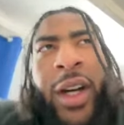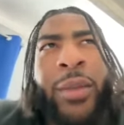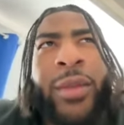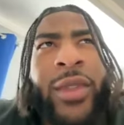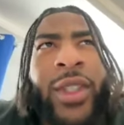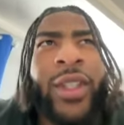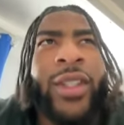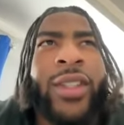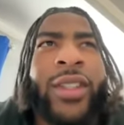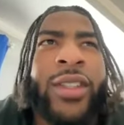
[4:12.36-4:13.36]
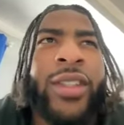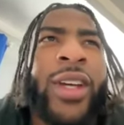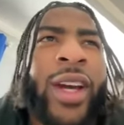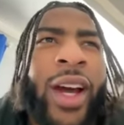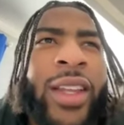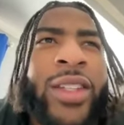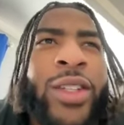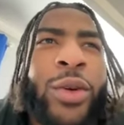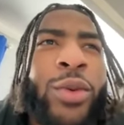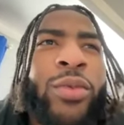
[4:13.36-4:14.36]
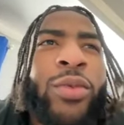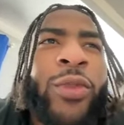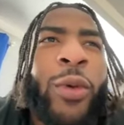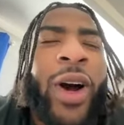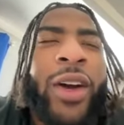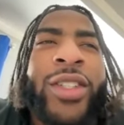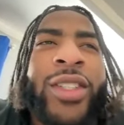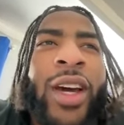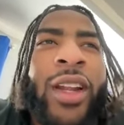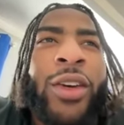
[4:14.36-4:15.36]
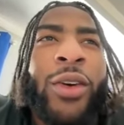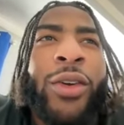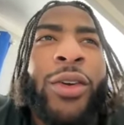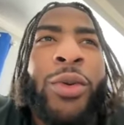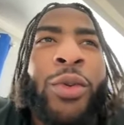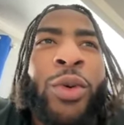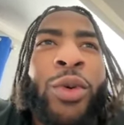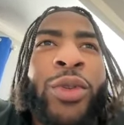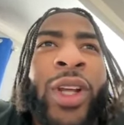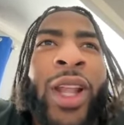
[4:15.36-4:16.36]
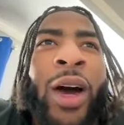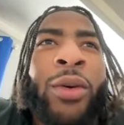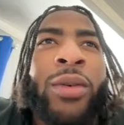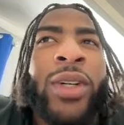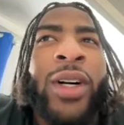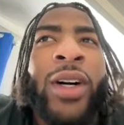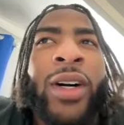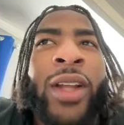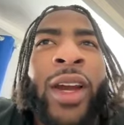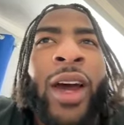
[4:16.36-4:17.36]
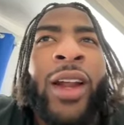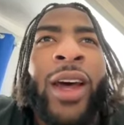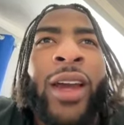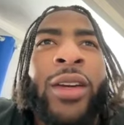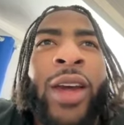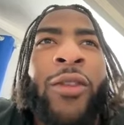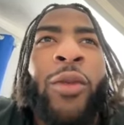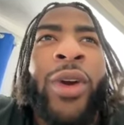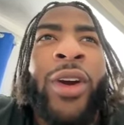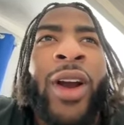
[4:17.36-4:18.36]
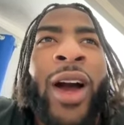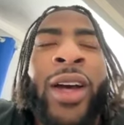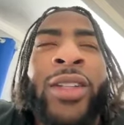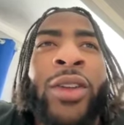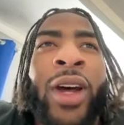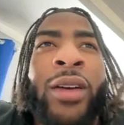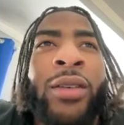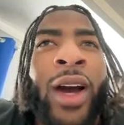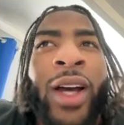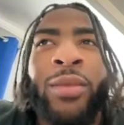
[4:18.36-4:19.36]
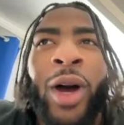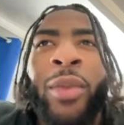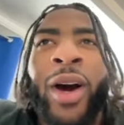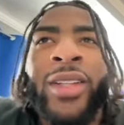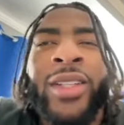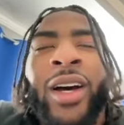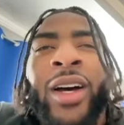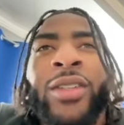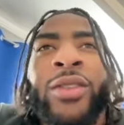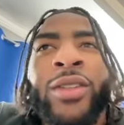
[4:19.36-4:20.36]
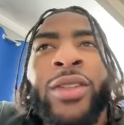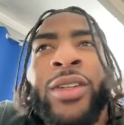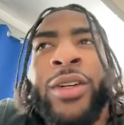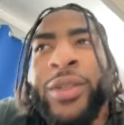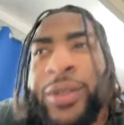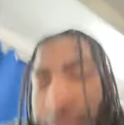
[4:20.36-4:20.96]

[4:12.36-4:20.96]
your? Um, yeah, I think so from my understanding, you know, the new rules allow uh they're kind of like having bigger guys for like guys my body size or you know,